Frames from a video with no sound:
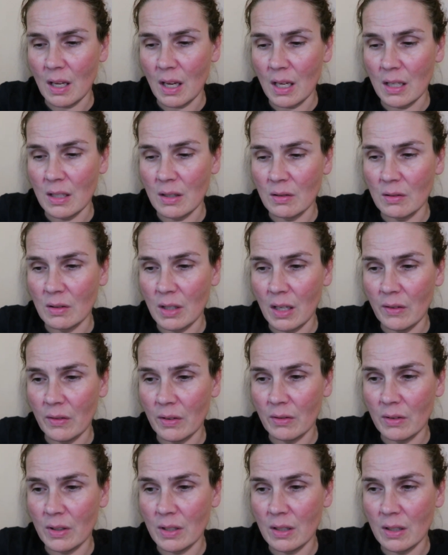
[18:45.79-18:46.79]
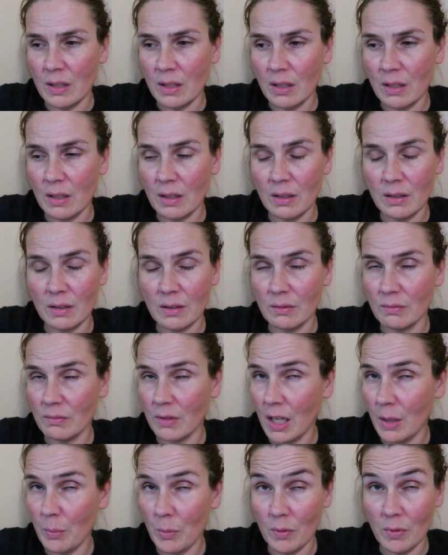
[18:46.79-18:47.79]
I don't have a
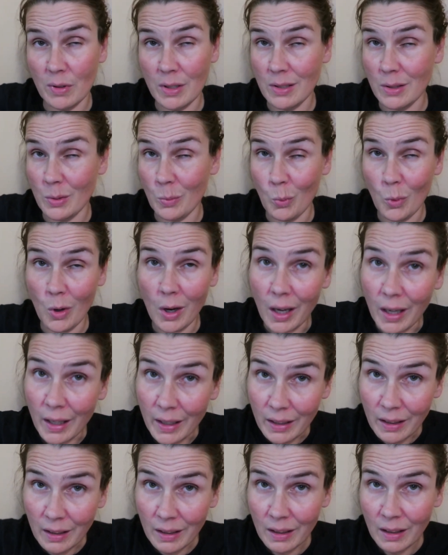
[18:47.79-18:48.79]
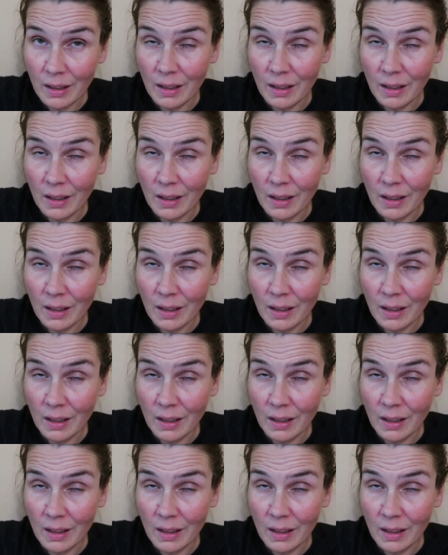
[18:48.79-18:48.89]
rhyme or reason why,